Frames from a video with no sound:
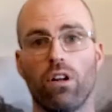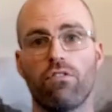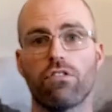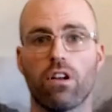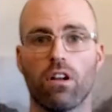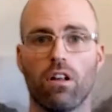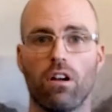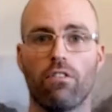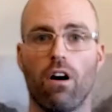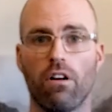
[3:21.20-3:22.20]
if there's not a lot
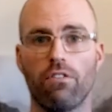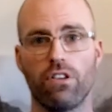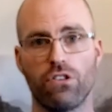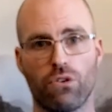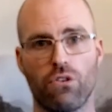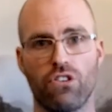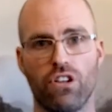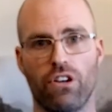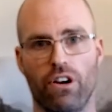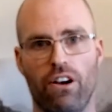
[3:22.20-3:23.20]
of RV storage
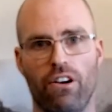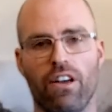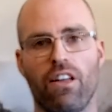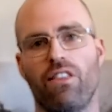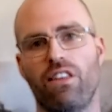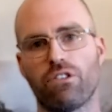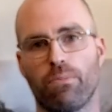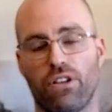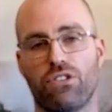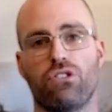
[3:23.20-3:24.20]
in your area, these are
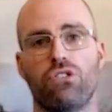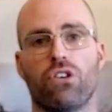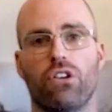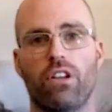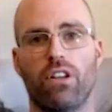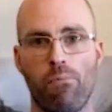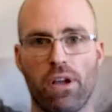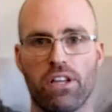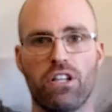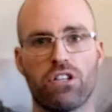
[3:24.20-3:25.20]
places you can
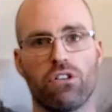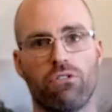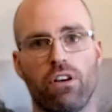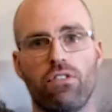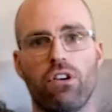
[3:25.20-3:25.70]
make additional revenue